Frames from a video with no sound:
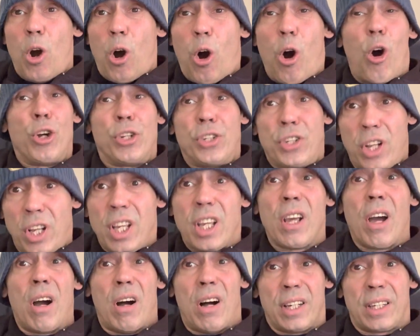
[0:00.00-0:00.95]
on the
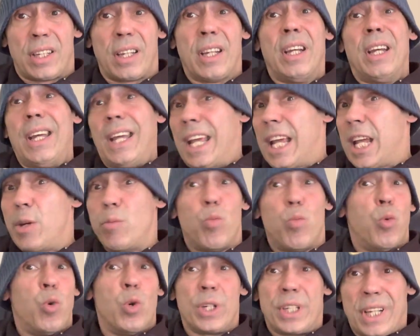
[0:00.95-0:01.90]
yard in
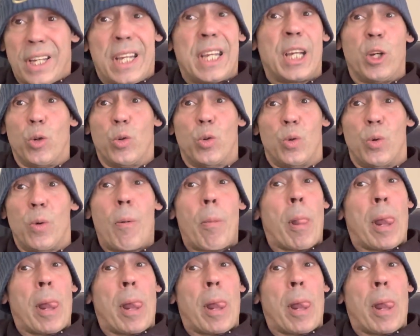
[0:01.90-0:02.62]
Woodhill